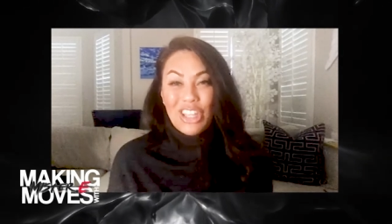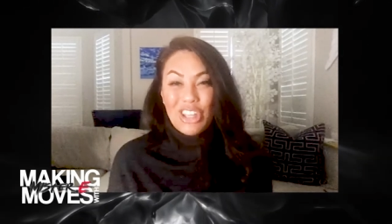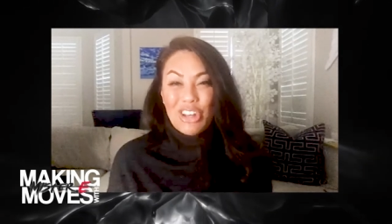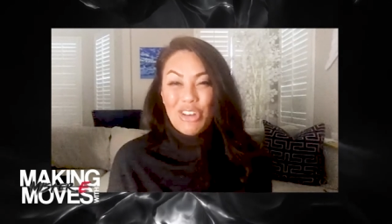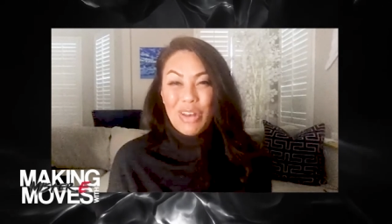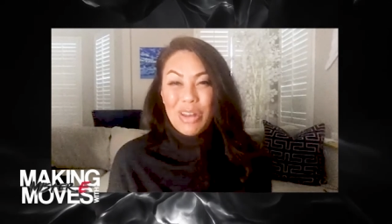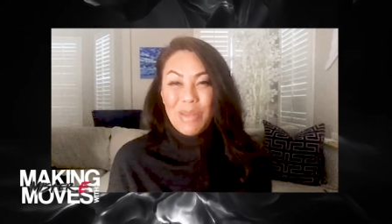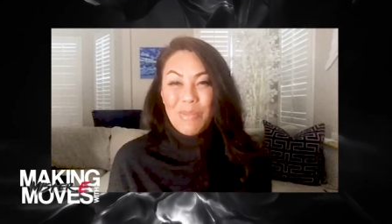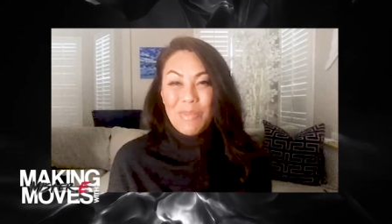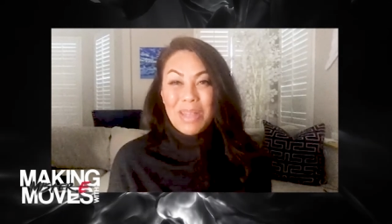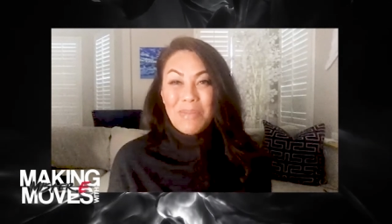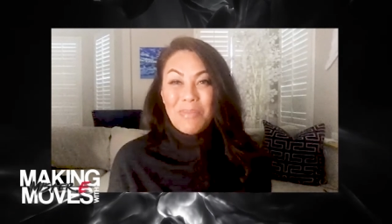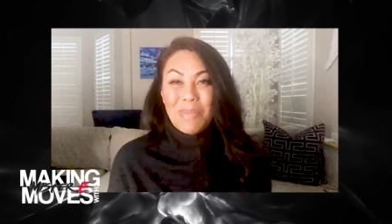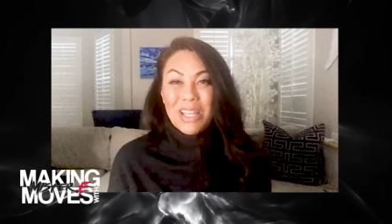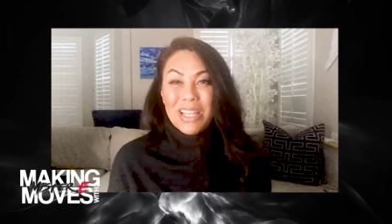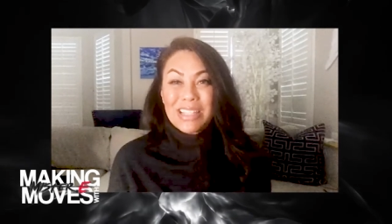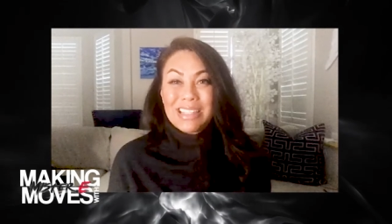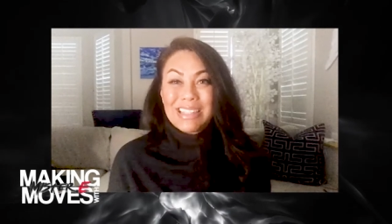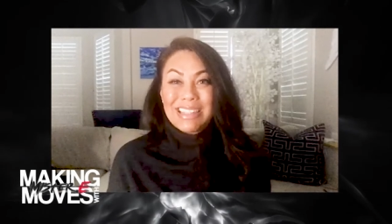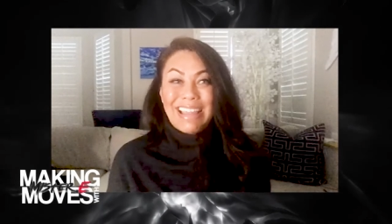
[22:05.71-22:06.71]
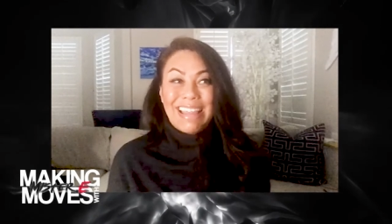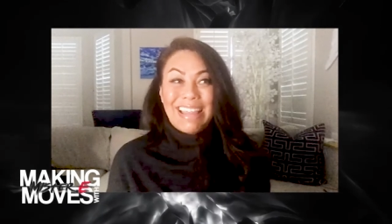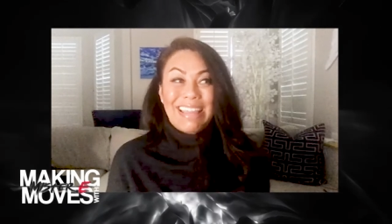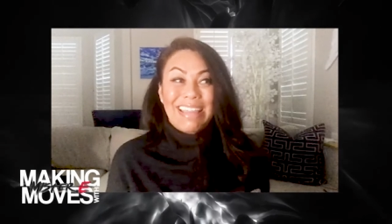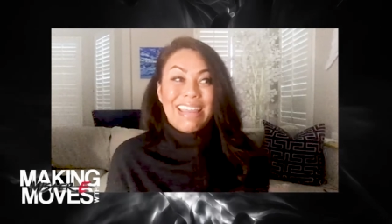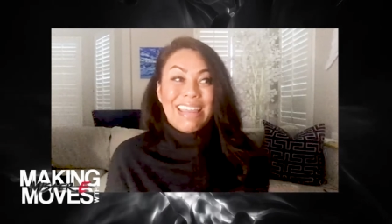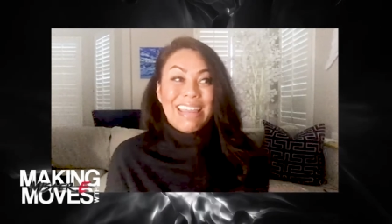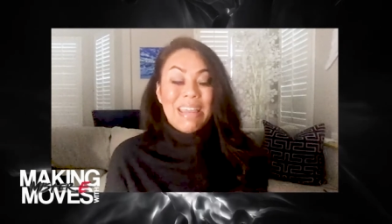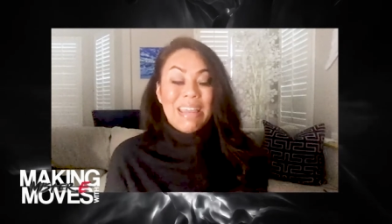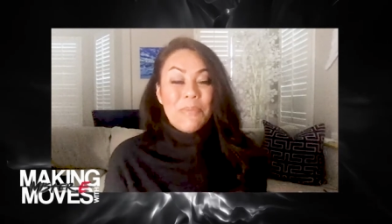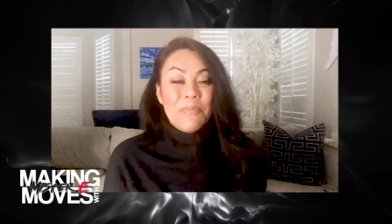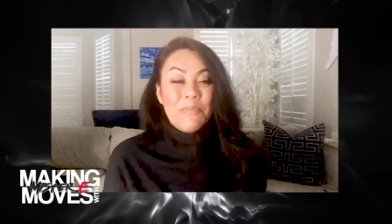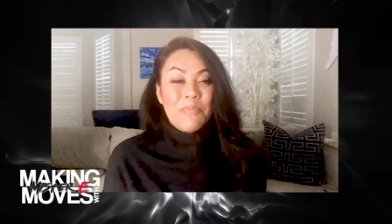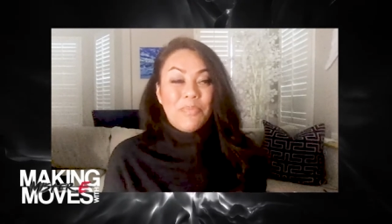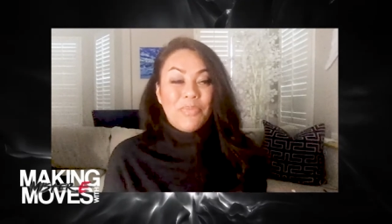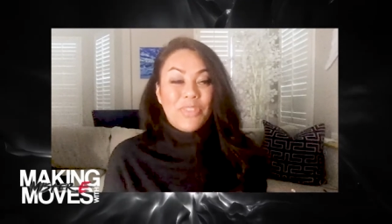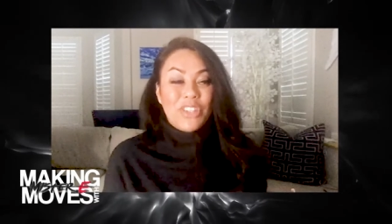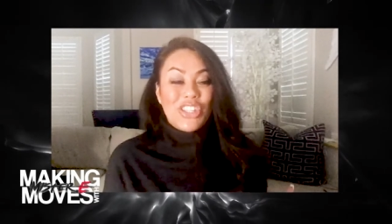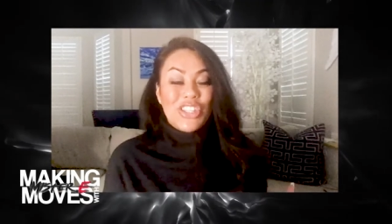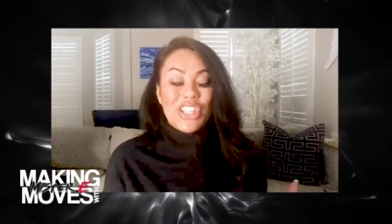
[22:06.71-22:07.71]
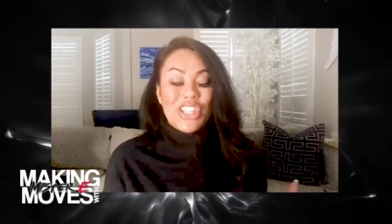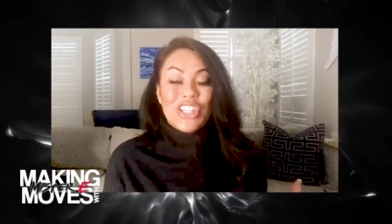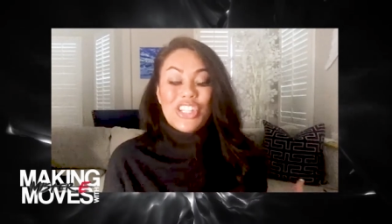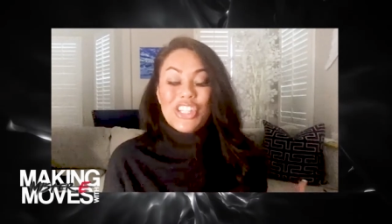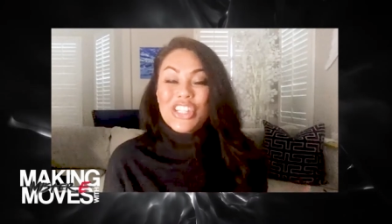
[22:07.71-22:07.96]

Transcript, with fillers: You know what I mean? Because it's like, yeah.